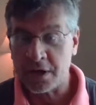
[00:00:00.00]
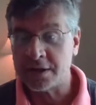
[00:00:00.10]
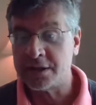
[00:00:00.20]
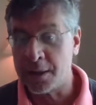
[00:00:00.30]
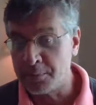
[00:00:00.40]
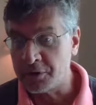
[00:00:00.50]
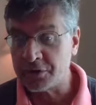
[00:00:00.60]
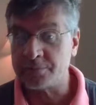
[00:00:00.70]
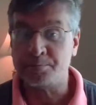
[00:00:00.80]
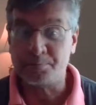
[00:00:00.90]
and numbers
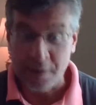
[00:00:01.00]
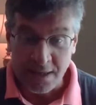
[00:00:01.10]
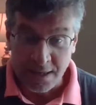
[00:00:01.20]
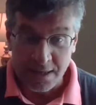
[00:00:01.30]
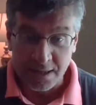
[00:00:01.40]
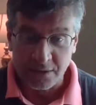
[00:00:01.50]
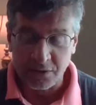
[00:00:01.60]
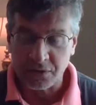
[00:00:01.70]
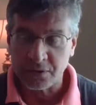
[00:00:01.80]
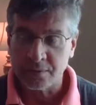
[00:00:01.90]
of
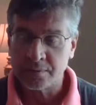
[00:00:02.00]
beings,